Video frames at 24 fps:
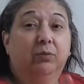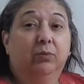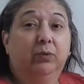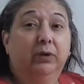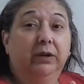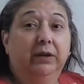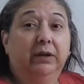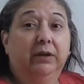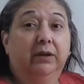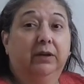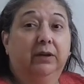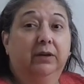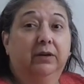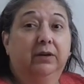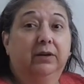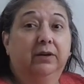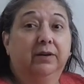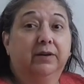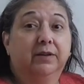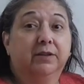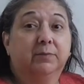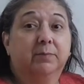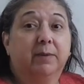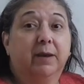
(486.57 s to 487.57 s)
really good
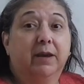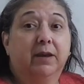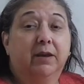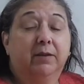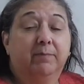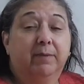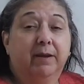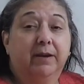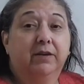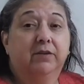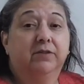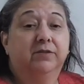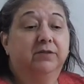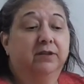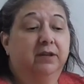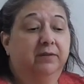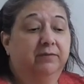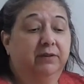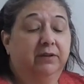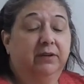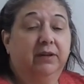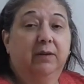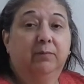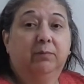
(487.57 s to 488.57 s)
is make yourself
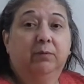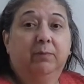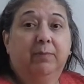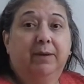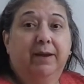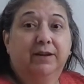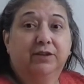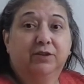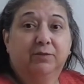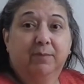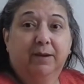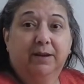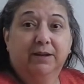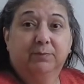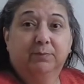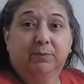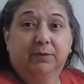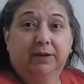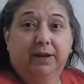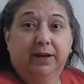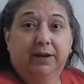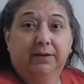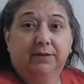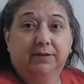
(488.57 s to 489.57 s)
a double batch of mashed
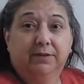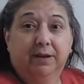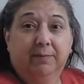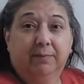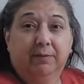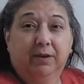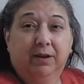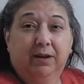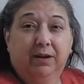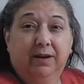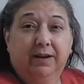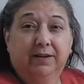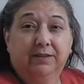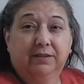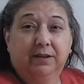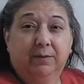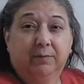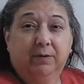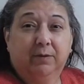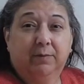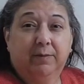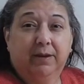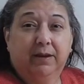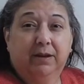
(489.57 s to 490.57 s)
potatoes next time
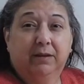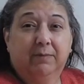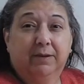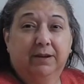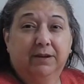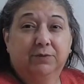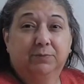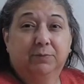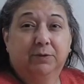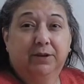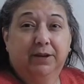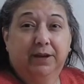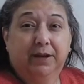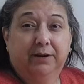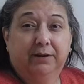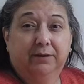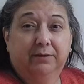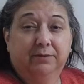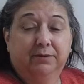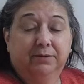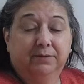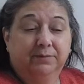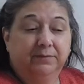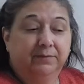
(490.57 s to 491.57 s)
you're making mashed
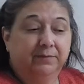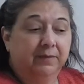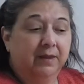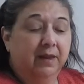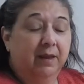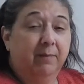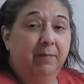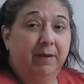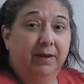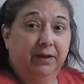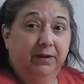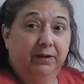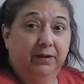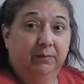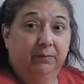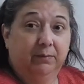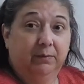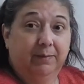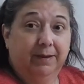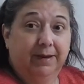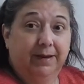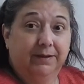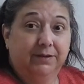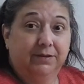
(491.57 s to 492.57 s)
potatoes. Make a double
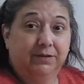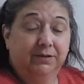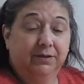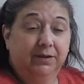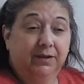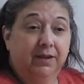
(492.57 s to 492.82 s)
batch,